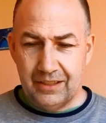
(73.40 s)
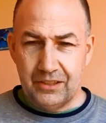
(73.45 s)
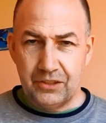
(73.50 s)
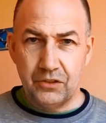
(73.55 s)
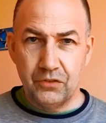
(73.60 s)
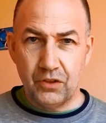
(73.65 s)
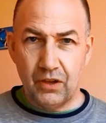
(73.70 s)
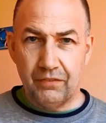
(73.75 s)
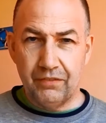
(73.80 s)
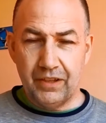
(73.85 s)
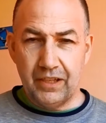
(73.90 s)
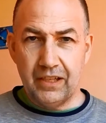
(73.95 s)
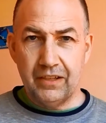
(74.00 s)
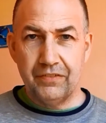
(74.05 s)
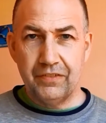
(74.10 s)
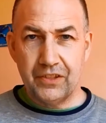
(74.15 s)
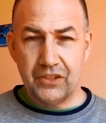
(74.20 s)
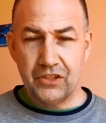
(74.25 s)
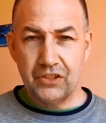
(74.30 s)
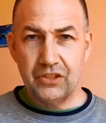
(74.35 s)
you've got a very
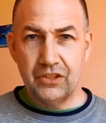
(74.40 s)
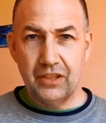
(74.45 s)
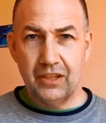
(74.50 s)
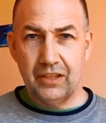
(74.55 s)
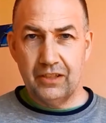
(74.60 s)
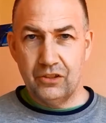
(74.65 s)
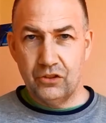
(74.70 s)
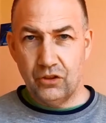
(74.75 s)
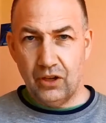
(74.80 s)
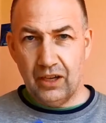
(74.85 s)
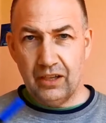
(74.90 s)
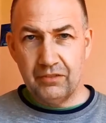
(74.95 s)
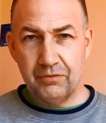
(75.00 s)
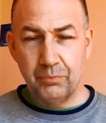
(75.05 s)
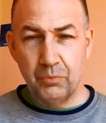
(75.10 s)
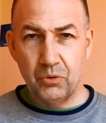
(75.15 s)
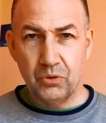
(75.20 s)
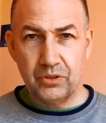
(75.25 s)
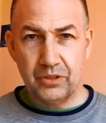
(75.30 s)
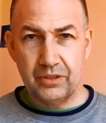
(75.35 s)
efficient drive
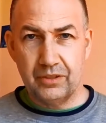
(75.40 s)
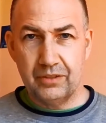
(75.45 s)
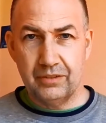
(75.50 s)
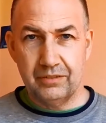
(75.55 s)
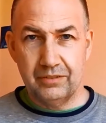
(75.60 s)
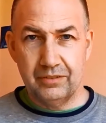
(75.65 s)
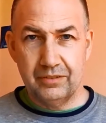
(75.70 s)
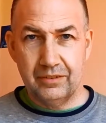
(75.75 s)
motor.